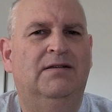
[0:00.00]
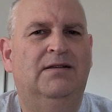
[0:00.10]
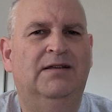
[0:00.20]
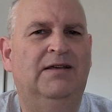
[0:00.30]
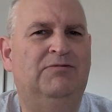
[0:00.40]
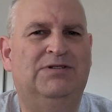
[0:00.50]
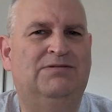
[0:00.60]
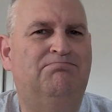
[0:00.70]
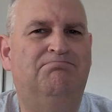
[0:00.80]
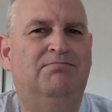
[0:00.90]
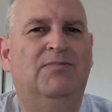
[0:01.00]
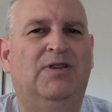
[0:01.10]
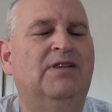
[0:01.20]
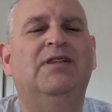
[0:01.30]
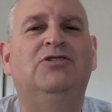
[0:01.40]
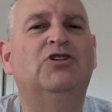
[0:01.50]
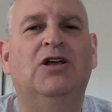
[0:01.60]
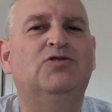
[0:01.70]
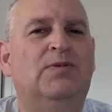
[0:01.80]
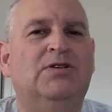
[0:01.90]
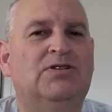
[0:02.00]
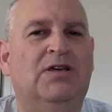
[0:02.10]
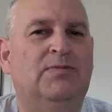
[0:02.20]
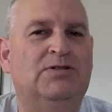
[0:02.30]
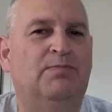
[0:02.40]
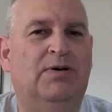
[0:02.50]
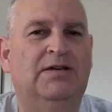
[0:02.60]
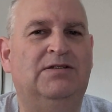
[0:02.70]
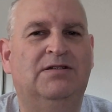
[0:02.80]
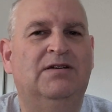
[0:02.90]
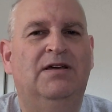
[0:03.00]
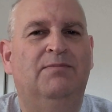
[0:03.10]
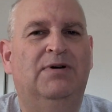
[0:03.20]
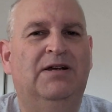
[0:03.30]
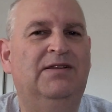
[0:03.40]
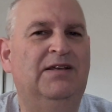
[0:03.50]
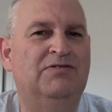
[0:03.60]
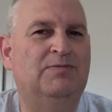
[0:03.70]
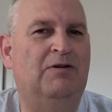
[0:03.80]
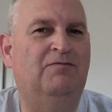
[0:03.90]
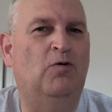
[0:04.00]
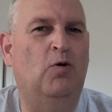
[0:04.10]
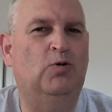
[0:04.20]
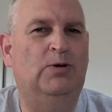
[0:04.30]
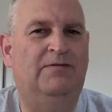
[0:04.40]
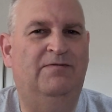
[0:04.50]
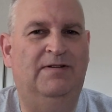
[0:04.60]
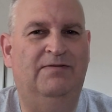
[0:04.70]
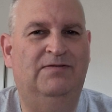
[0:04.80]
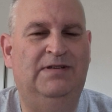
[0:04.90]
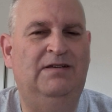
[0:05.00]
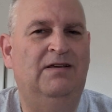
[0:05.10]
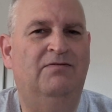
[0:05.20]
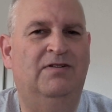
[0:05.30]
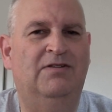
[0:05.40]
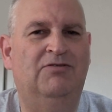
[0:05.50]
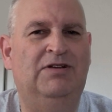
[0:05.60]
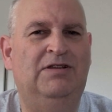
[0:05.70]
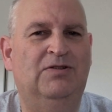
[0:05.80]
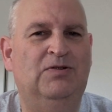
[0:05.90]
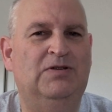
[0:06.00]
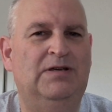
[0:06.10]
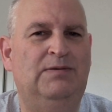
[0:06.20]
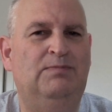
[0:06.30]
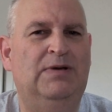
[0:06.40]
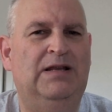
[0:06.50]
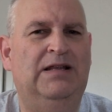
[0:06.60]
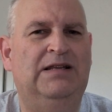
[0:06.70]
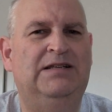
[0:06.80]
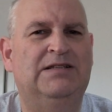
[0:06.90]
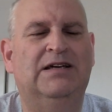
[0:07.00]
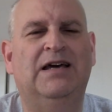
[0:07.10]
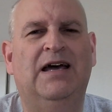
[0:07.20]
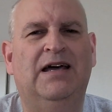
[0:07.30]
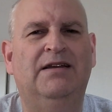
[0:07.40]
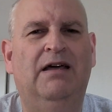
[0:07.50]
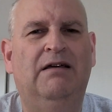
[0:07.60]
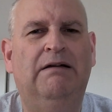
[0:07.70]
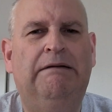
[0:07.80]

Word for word: I think it was they charged me the same as a pint, but I think it was about four quid fifty for a 330 milliliter can.